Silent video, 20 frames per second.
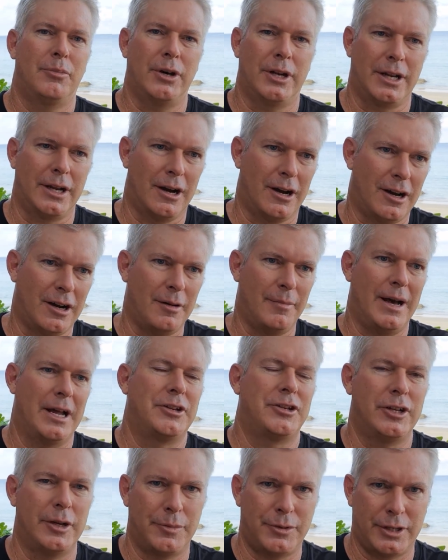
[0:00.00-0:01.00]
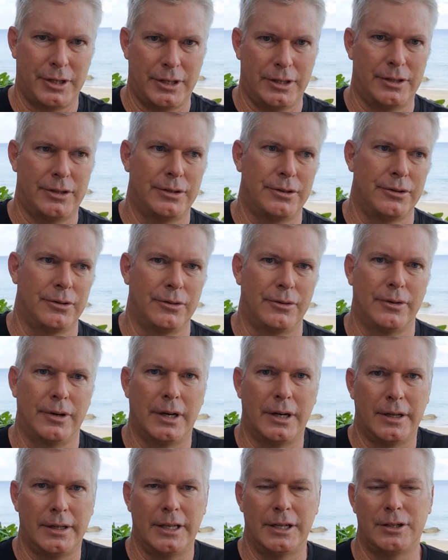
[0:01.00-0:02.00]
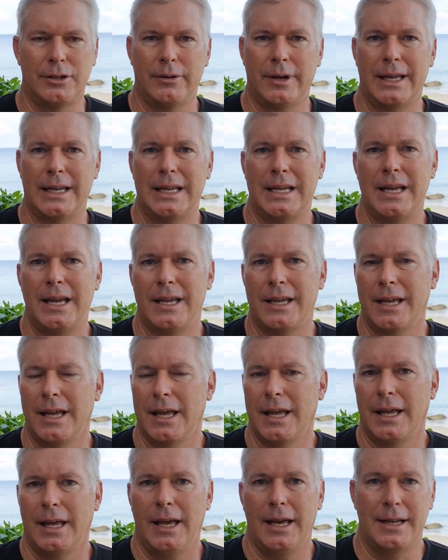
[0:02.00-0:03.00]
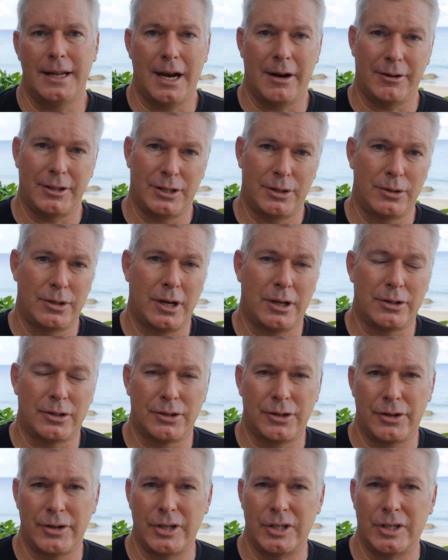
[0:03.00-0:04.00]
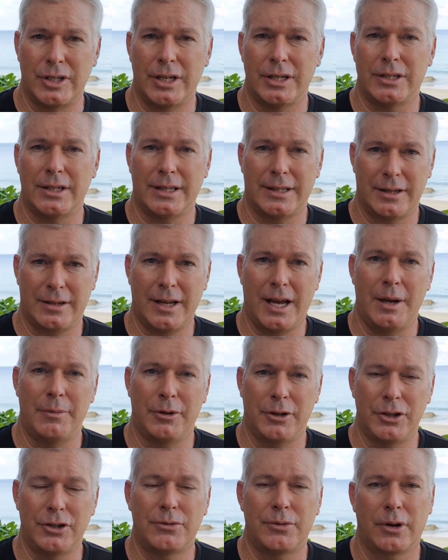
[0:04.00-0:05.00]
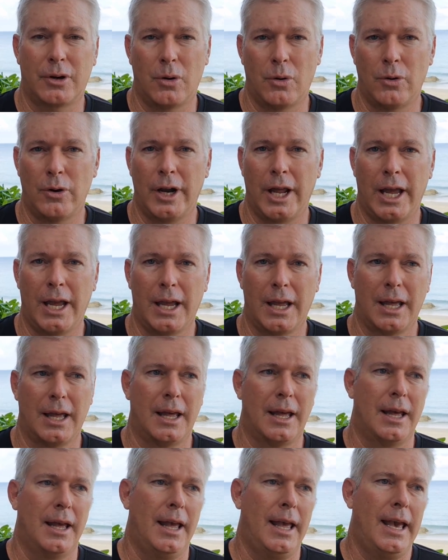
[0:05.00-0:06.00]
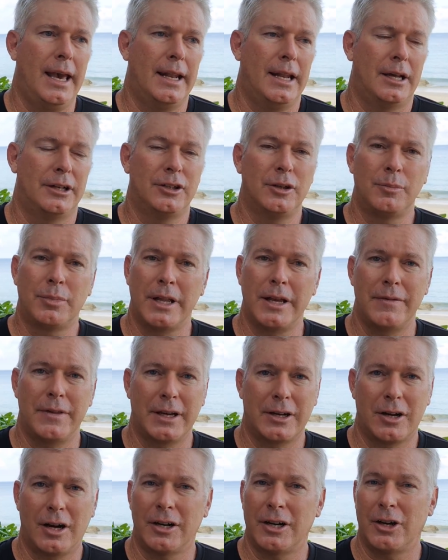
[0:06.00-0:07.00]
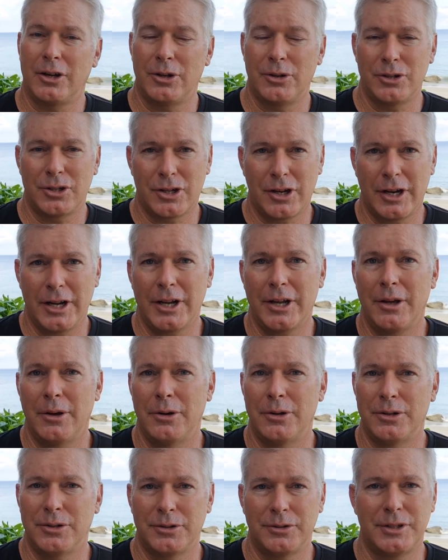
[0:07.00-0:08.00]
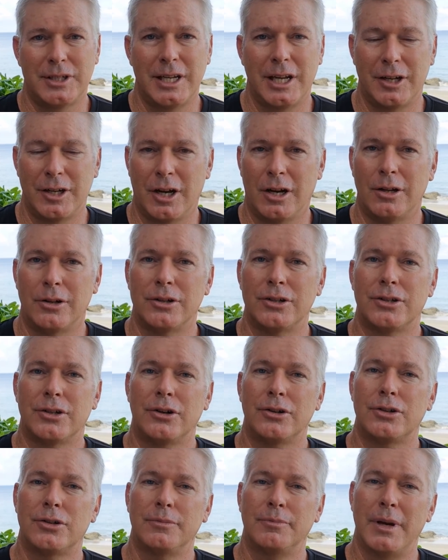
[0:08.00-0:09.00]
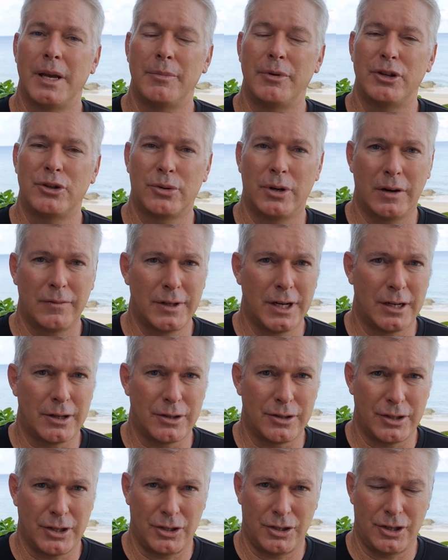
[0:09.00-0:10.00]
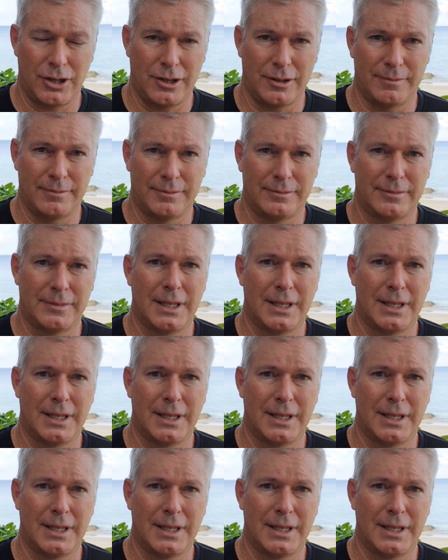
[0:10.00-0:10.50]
putting all my chips into ADA, and now it's $2.30 at the time of this recording. And I do believe that Cardano is going to go to $10 or maybe $12 this year.